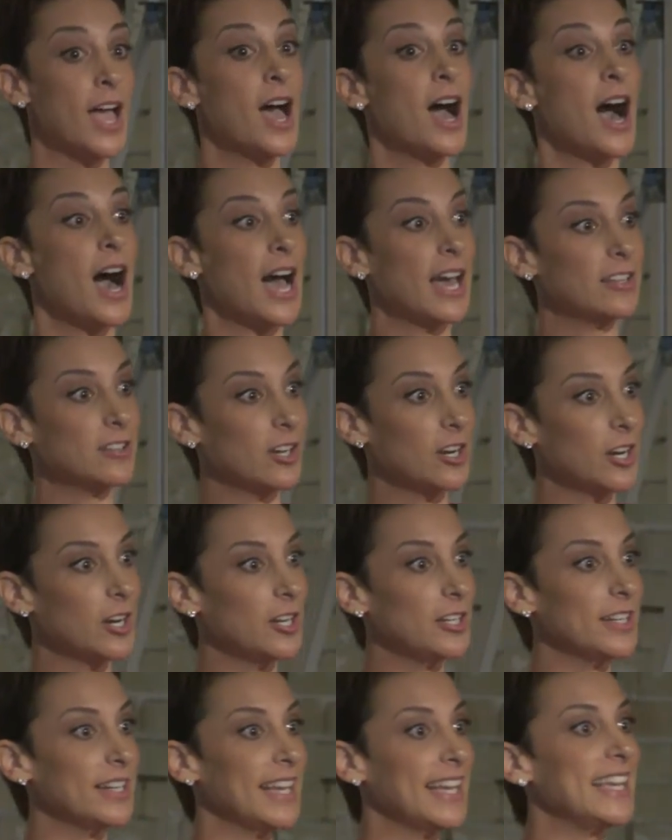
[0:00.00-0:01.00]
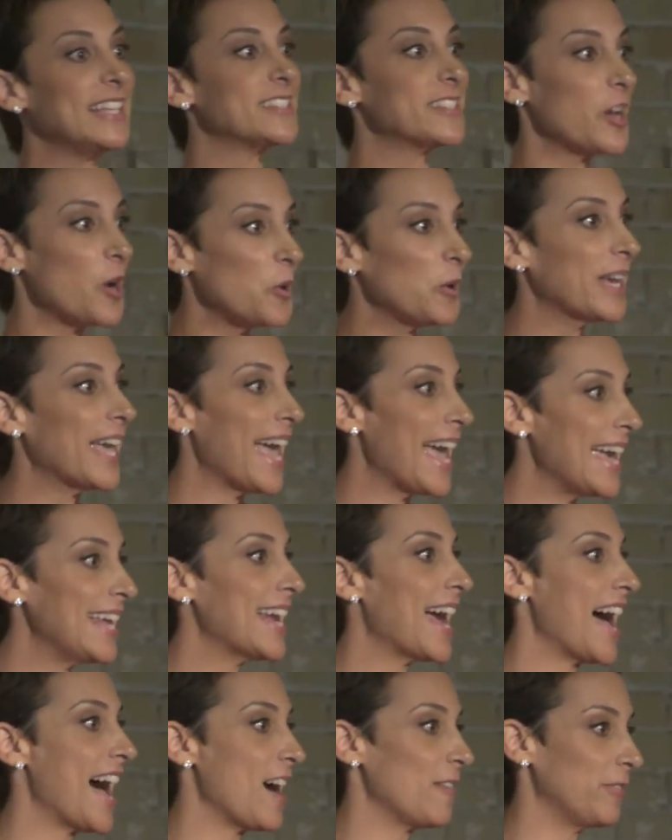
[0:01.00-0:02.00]
I learned it's okay
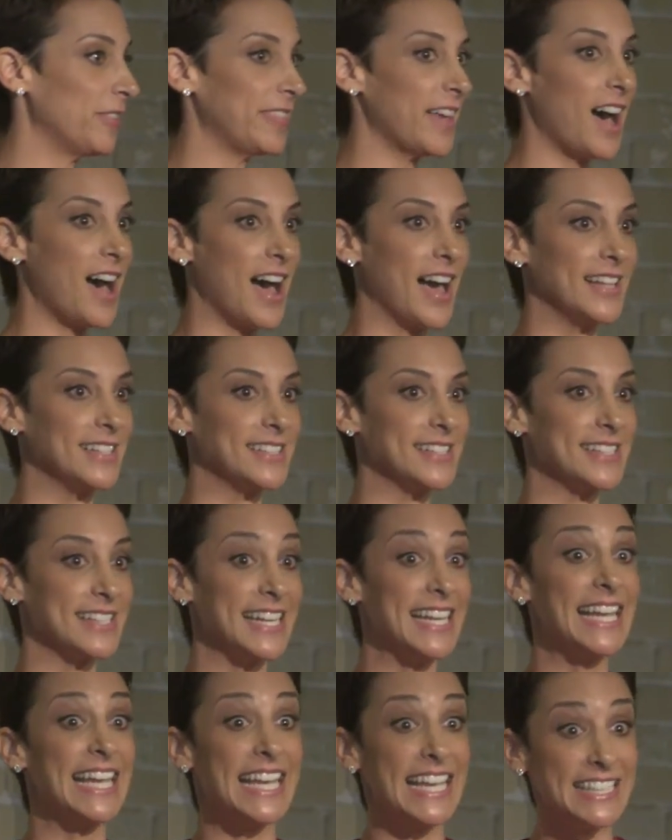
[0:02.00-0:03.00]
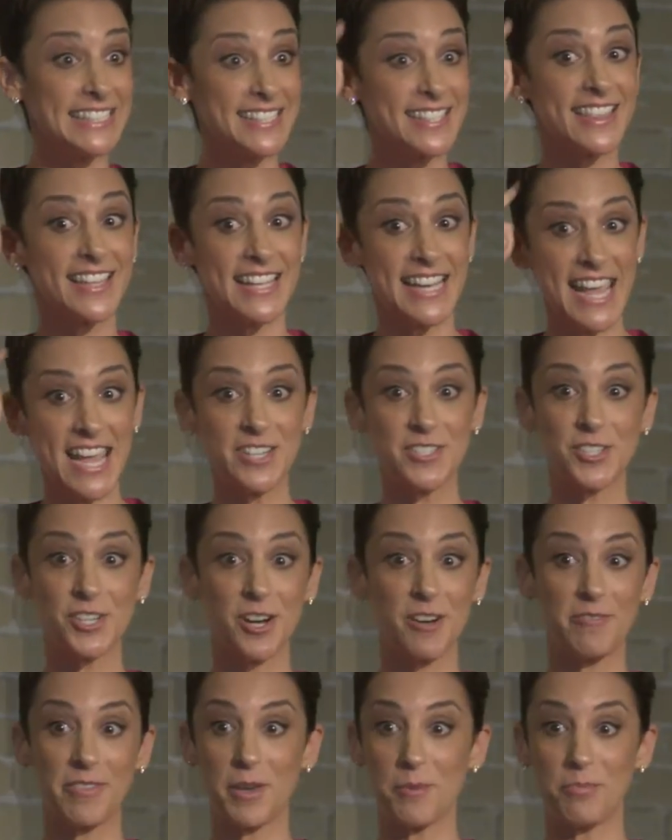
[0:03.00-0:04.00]
to have thoughts. It's the nature
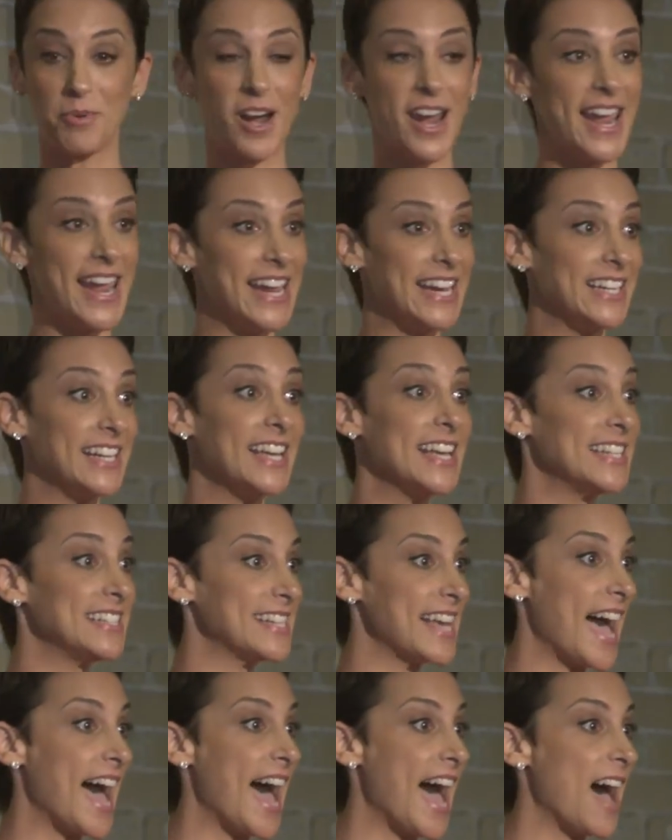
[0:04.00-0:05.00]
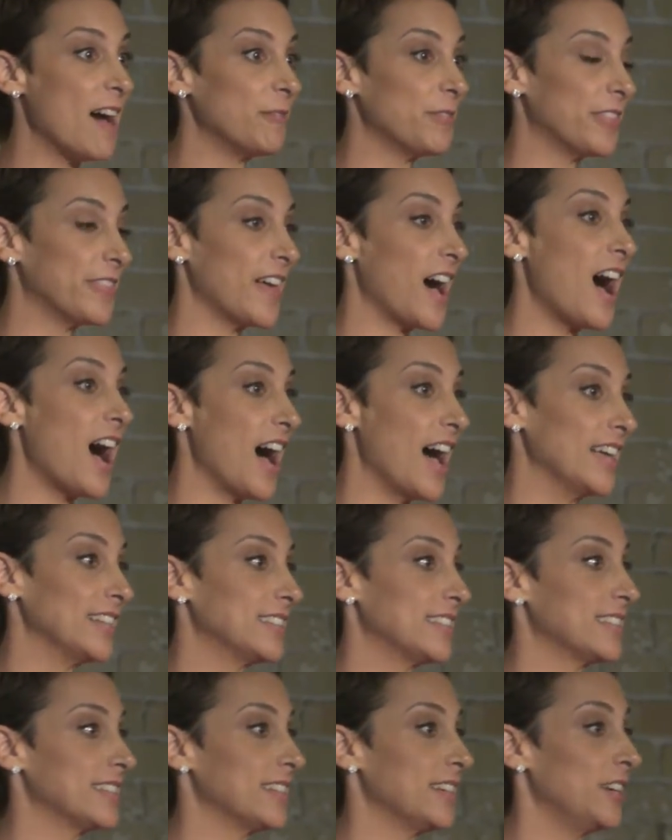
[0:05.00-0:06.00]
of the brain to have thoughts.
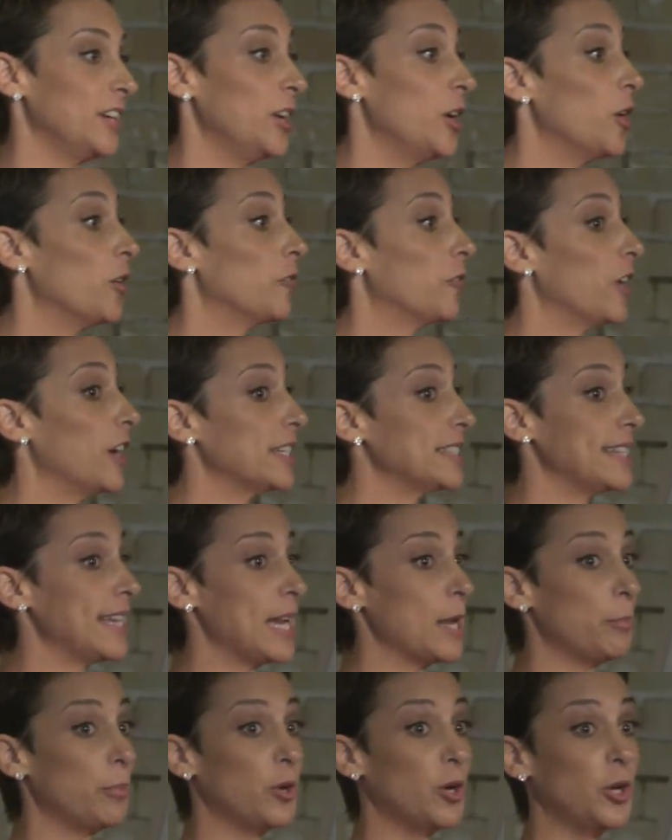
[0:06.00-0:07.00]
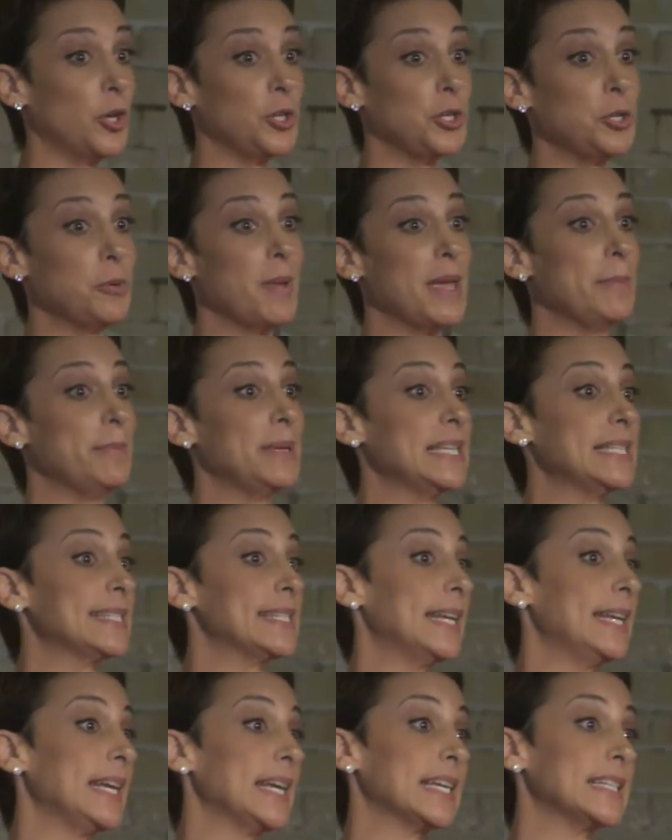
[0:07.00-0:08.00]
For example, you may be
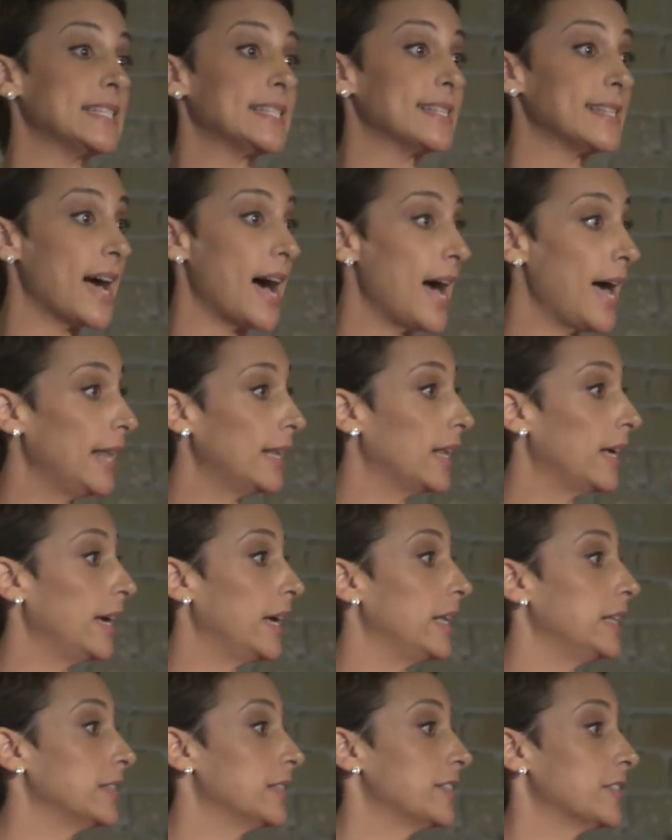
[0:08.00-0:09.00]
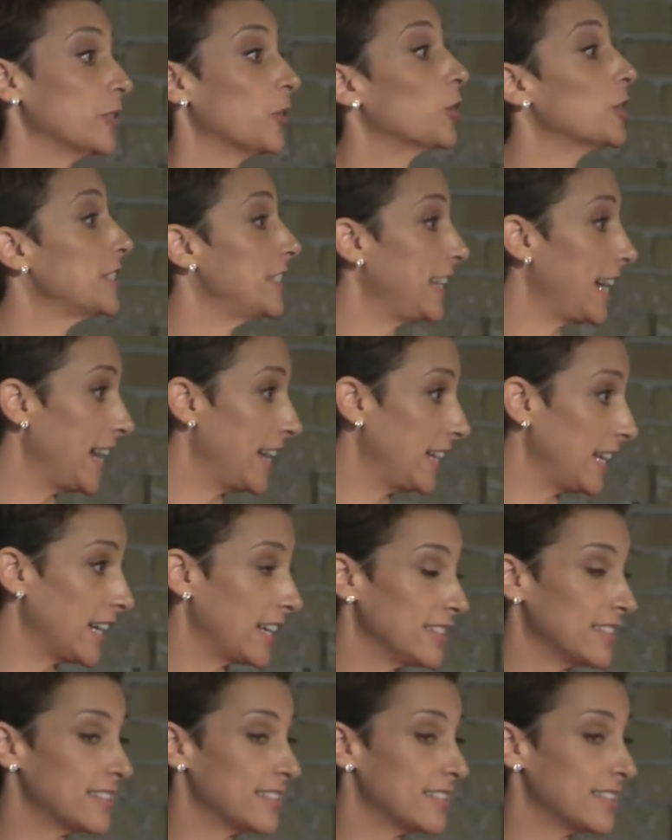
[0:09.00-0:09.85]
sitting in silence or standing in